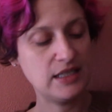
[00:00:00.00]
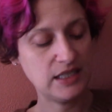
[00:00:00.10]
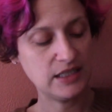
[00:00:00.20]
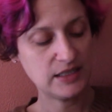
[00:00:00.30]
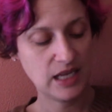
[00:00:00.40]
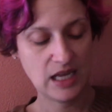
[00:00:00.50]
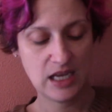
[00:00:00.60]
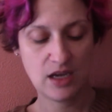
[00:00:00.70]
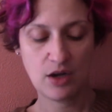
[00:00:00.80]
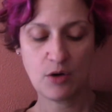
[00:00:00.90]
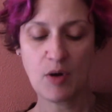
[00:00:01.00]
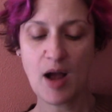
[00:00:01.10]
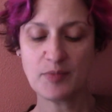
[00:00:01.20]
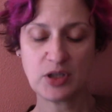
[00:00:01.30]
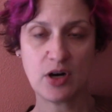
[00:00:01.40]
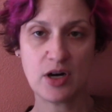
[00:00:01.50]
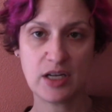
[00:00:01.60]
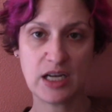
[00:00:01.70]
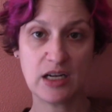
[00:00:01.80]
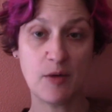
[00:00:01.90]
it is a cropped
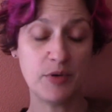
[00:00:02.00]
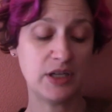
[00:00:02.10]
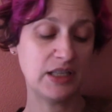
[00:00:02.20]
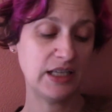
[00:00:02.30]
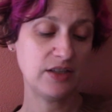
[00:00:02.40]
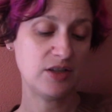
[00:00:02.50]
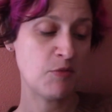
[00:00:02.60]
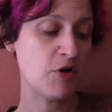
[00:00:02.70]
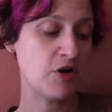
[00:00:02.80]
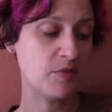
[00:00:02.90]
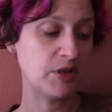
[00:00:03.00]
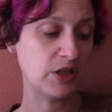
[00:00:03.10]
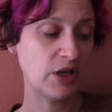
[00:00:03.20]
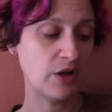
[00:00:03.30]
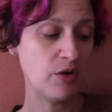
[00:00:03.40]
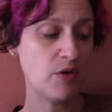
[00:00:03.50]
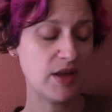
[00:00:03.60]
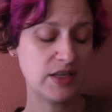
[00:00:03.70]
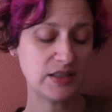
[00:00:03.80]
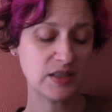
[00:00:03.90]
cardigan. I'll put a link to Myrna below.
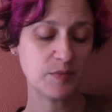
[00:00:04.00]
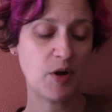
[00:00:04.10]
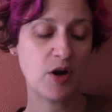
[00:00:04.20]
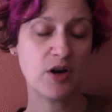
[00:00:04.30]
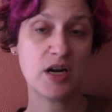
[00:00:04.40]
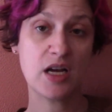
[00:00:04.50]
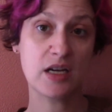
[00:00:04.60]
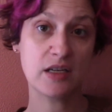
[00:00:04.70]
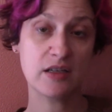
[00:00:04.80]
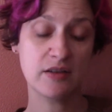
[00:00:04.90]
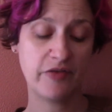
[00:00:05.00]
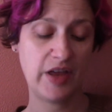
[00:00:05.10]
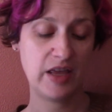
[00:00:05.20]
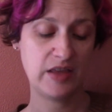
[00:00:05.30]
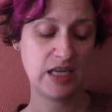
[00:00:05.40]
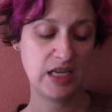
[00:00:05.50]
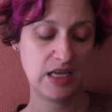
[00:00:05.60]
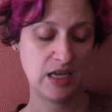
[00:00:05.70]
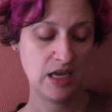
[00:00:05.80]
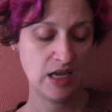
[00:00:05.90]
This is part of
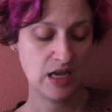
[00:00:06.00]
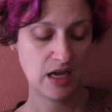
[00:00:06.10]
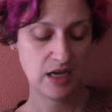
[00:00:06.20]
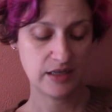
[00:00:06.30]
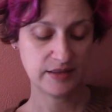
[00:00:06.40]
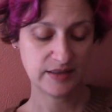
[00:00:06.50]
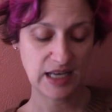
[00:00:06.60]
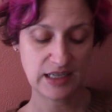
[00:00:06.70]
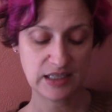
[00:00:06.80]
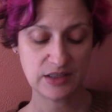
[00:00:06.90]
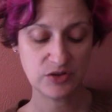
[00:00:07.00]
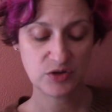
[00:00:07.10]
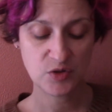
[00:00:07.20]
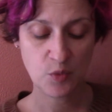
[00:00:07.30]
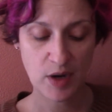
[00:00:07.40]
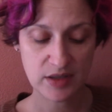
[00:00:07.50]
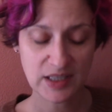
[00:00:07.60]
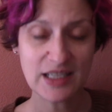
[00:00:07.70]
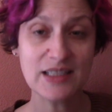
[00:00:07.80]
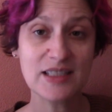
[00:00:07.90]
the set in
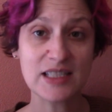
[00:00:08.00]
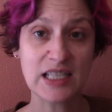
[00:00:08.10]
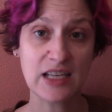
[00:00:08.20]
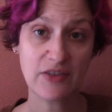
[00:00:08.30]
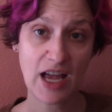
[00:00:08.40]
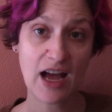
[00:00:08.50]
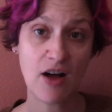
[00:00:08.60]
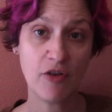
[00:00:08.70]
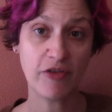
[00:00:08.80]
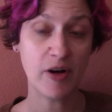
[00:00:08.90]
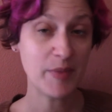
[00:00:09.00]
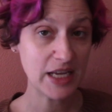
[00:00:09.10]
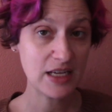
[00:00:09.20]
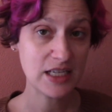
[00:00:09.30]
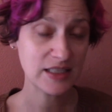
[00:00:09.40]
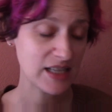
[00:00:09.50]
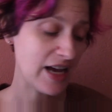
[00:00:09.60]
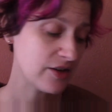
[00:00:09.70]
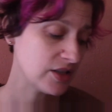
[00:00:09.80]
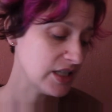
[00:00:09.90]
sleeve cowl from Andy
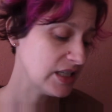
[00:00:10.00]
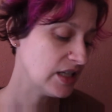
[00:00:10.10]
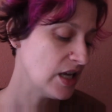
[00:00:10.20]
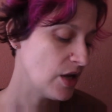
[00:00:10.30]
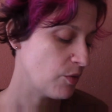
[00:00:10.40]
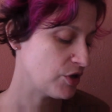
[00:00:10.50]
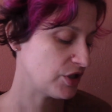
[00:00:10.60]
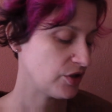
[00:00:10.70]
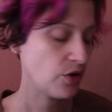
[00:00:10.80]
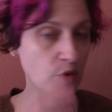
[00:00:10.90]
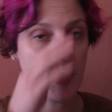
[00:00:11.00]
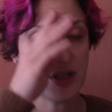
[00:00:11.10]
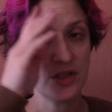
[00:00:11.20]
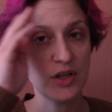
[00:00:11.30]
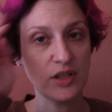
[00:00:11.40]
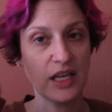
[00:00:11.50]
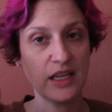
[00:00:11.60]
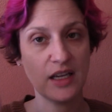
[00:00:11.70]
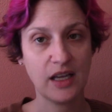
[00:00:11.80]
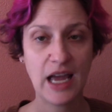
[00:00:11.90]
Satterlin, which is her winter
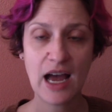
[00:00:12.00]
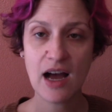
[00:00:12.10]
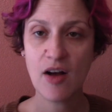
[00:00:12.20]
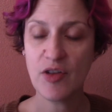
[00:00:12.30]
like cowl